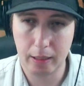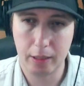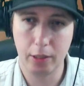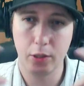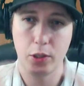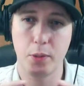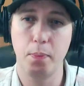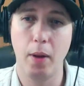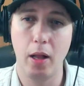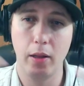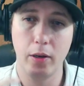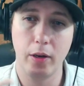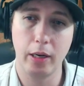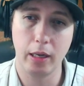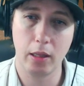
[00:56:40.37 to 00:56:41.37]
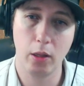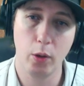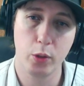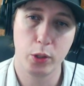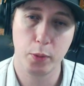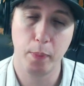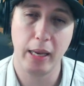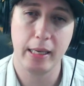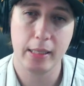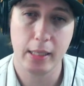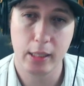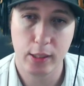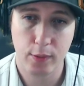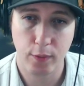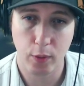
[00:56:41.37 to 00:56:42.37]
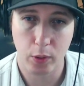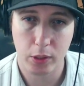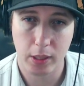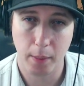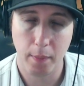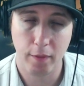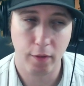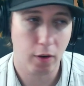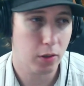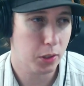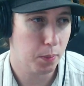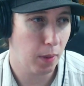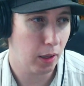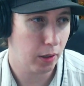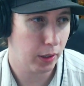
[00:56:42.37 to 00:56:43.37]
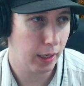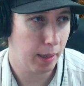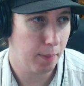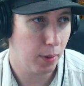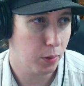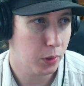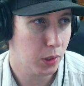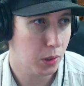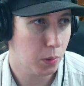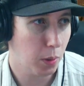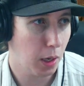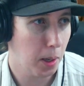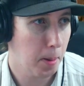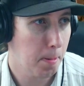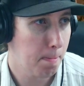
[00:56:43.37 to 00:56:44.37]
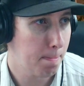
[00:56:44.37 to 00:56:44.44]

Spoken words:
there's smaller enclosed spaces for some of our smaller game modes as well.